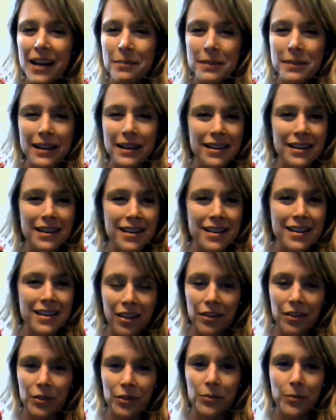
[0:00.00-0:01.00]
to be
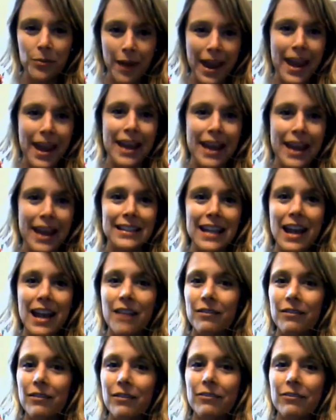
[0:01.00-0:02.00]
another way to
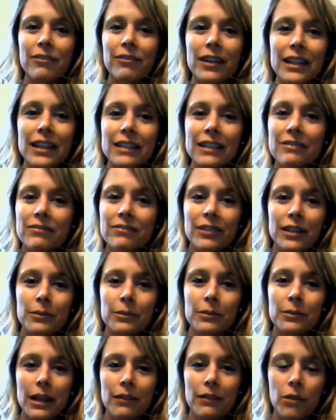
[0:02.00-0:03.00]
have a
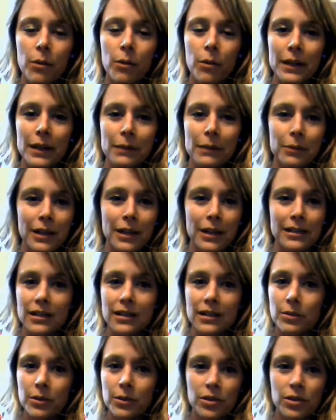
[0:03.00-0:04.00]
fun way of opening
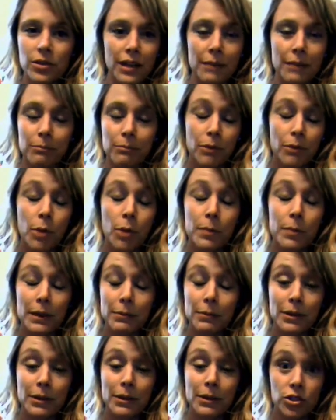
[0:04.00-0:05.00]
presents, which opening
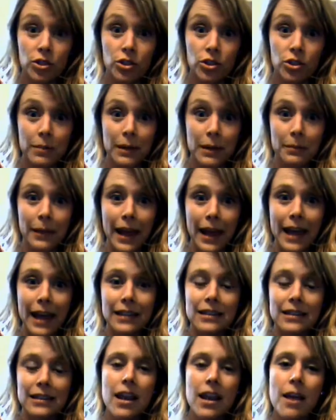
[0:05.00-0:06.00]
presents should be a
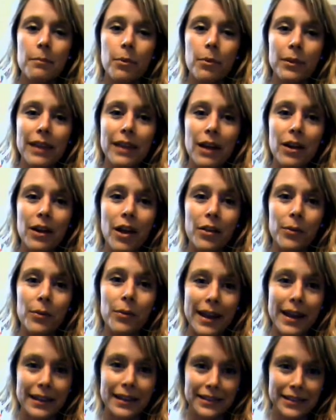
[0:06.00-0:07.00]
blast, but without all the
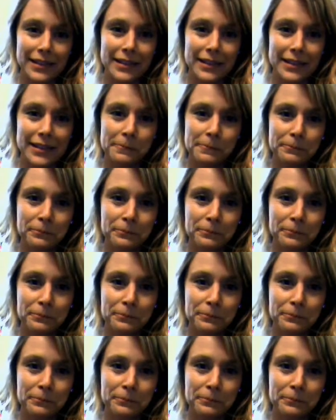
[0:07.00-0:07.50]
waste.